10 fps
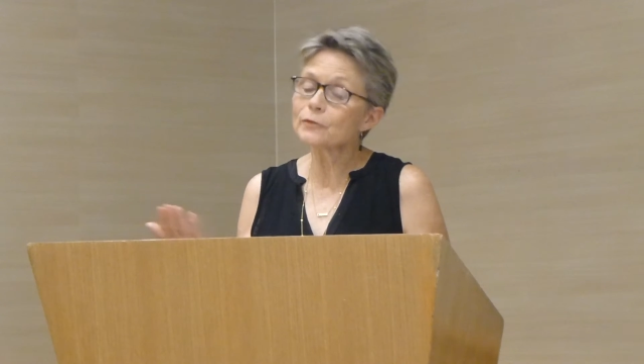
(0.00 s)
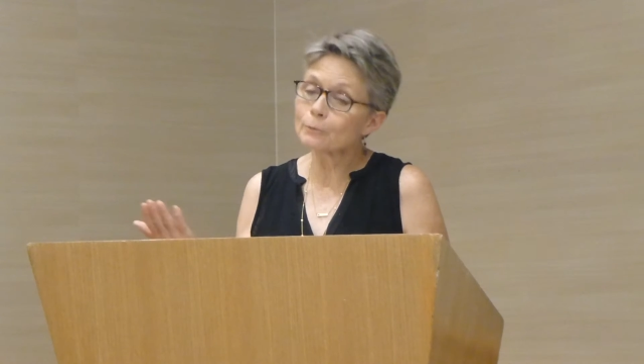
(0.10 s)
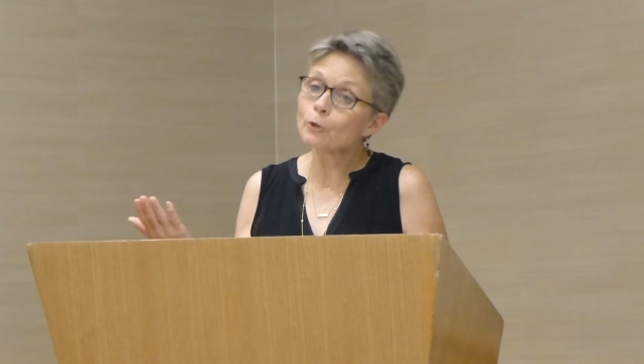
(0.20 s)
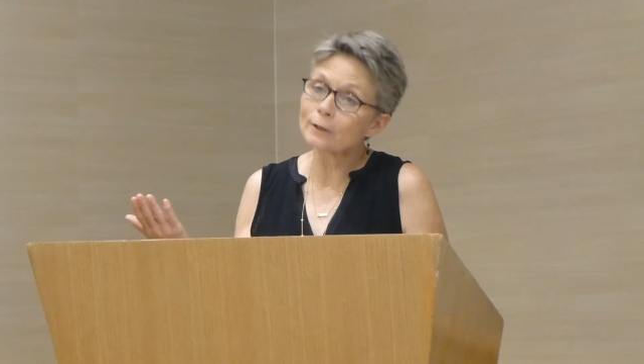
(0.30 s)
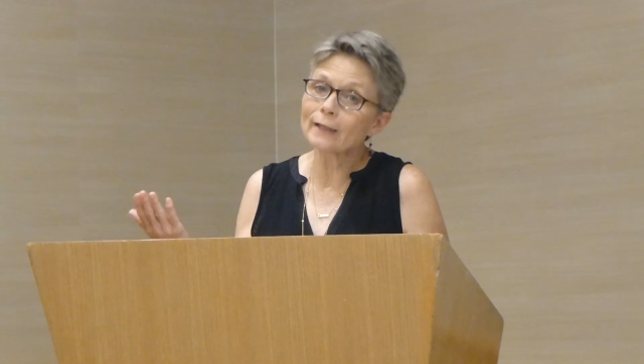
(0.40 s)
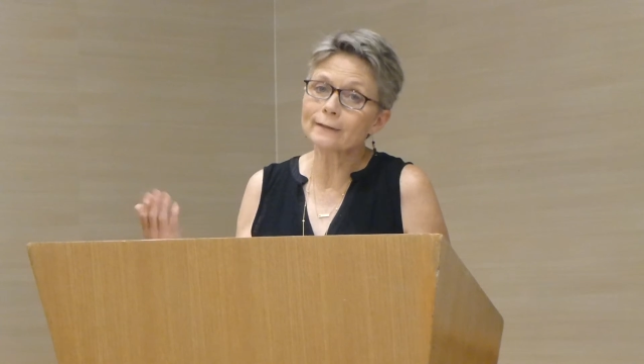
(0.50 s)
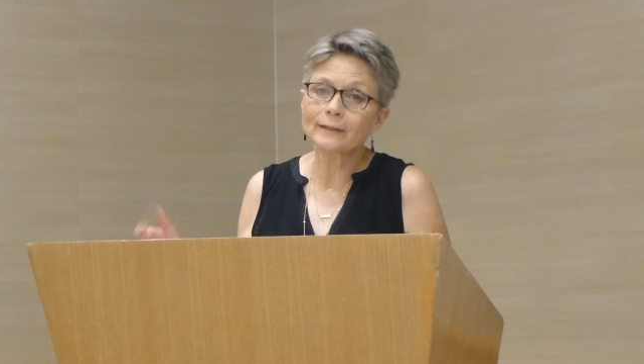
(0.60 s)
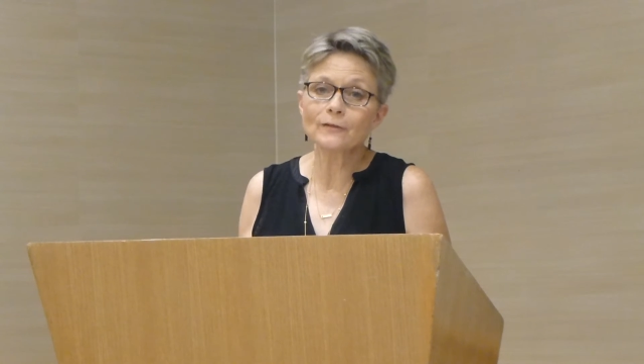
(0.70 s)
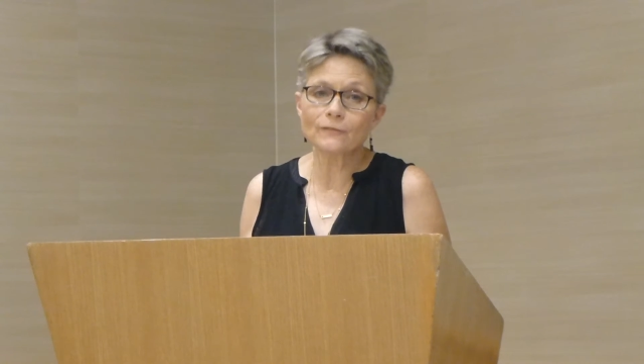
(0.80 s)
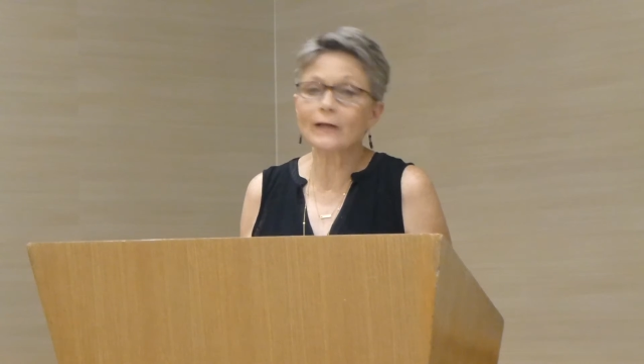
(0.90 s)
they're more likely
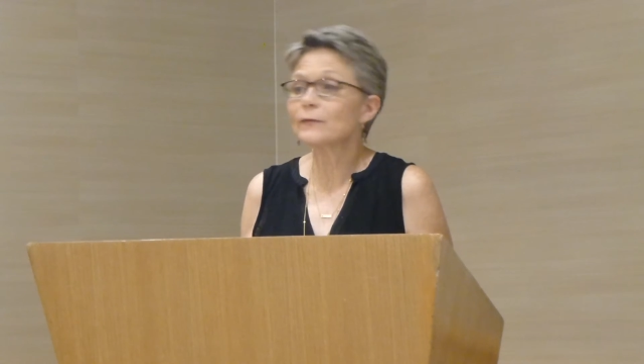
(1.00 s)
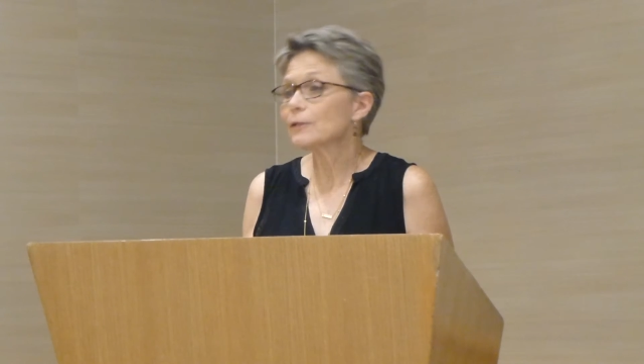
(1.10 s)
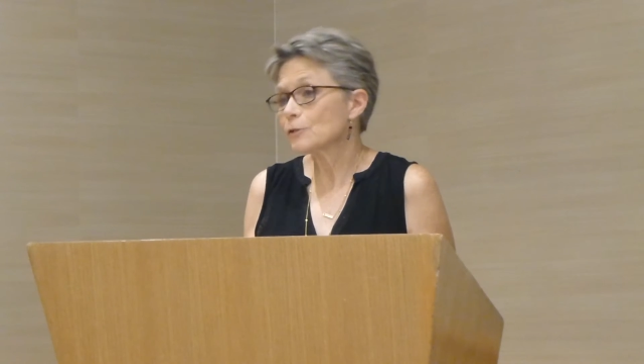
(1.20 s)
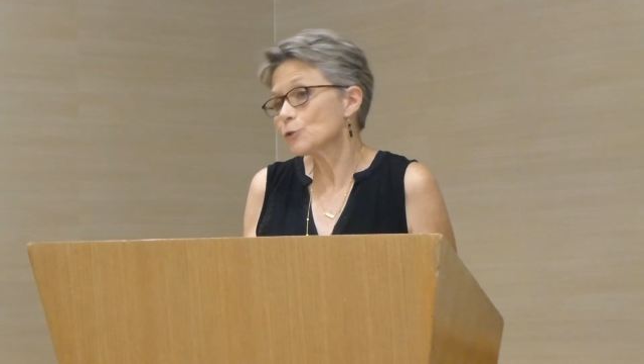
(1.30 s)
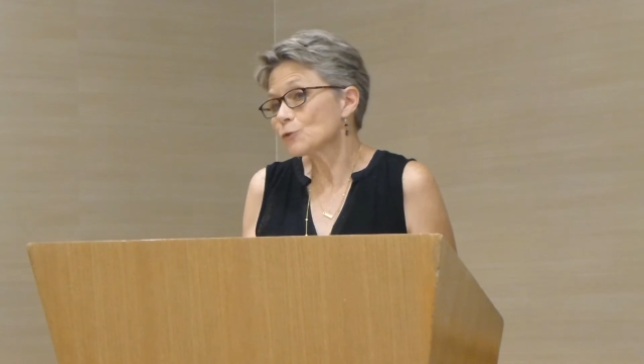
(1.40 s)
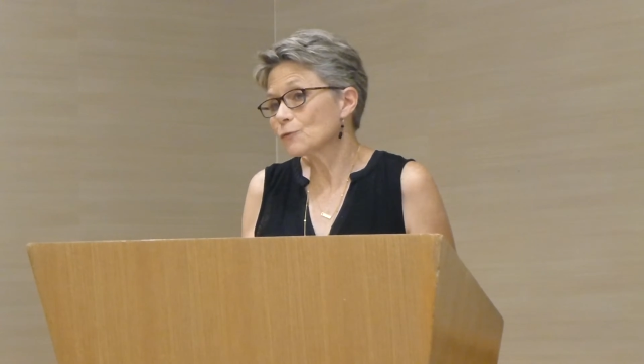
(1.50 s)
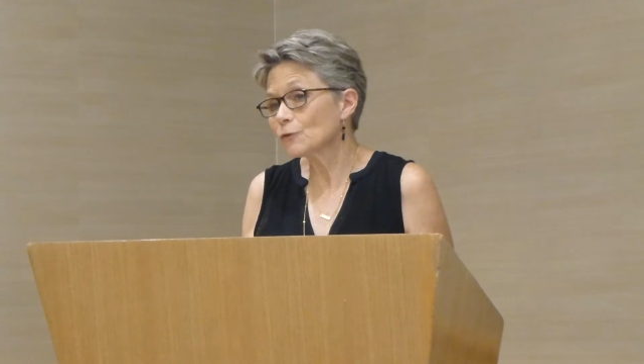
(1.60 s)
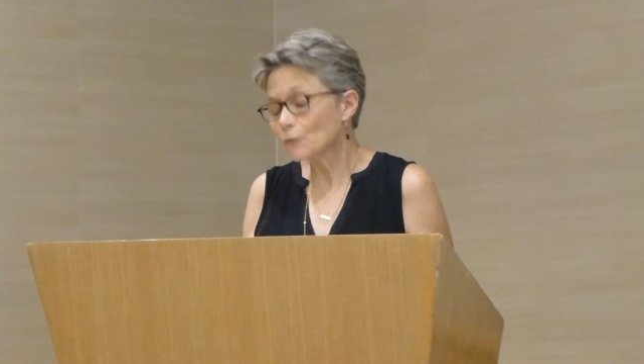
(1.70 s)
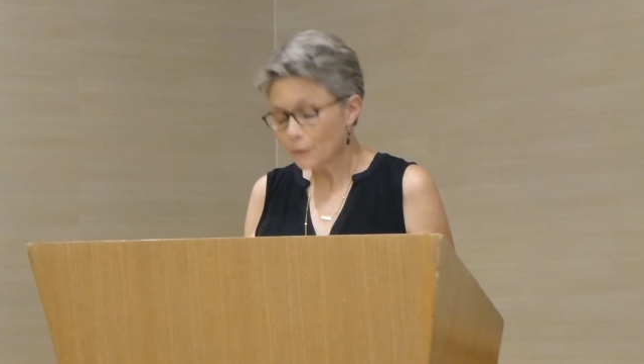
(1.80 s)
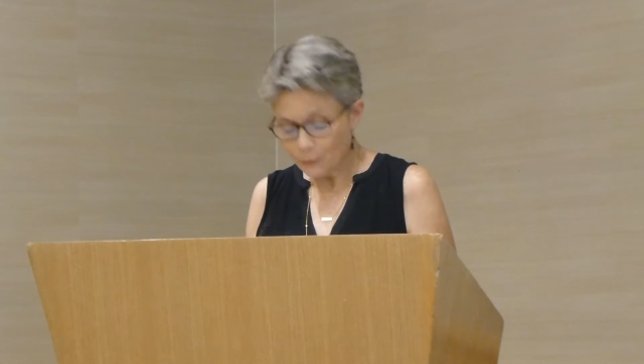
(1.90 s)
to find that it's useful
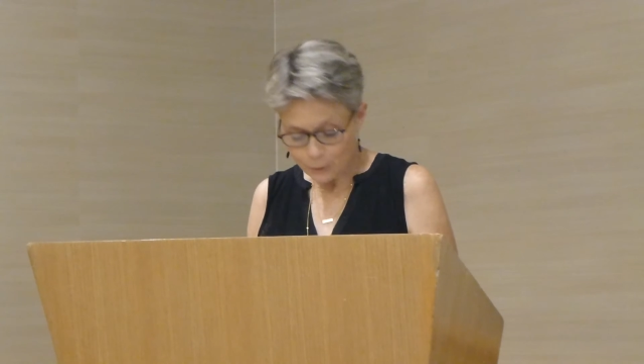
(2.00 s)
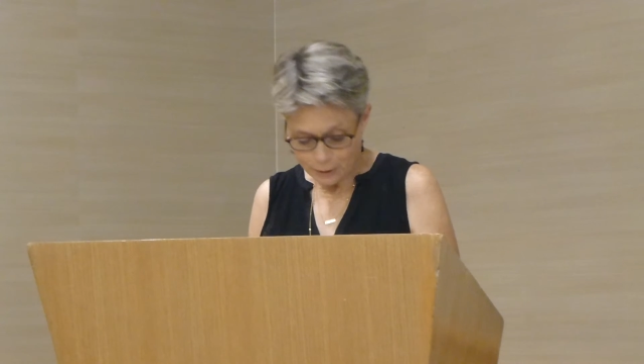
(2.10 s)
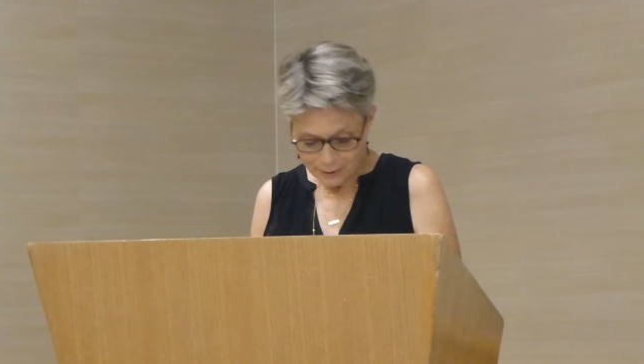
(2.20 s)
for their work.